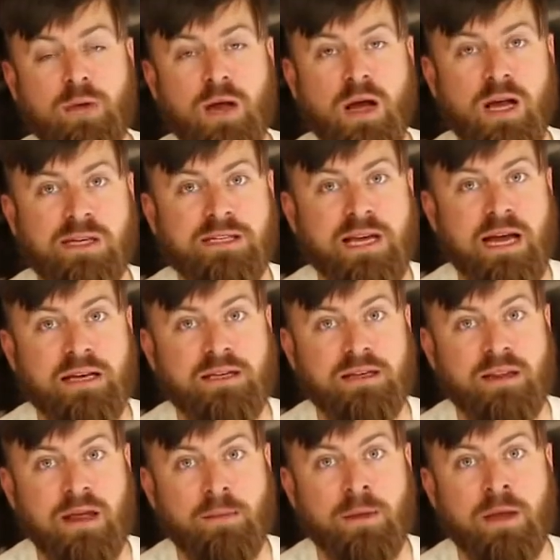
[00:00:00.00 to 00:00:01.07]
contacting
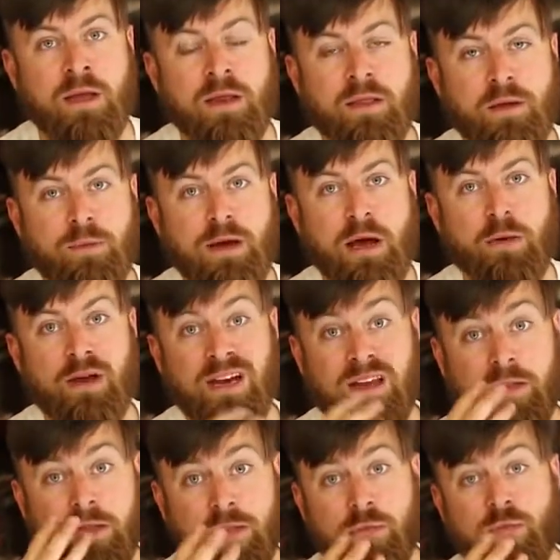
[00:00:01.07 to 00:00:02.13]
them, they were now
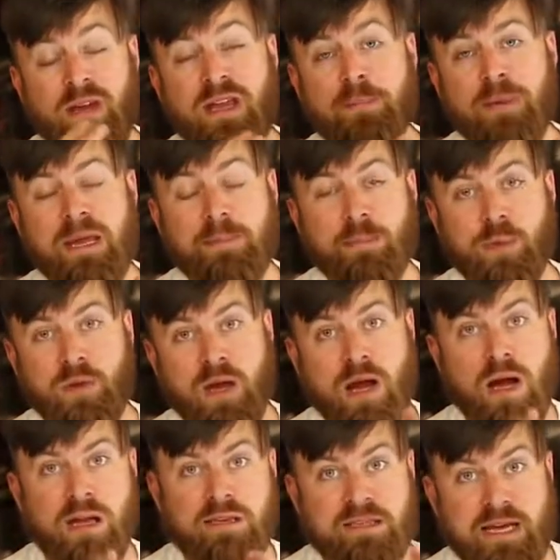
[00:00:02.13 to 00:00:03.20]
getting 3 people
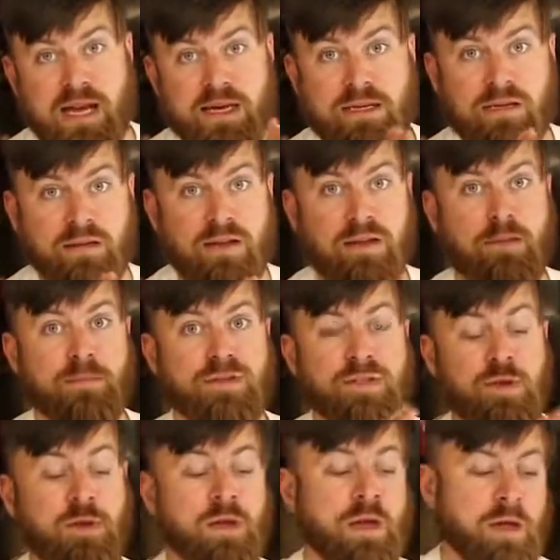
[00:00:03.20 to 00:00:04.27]
contacting them. So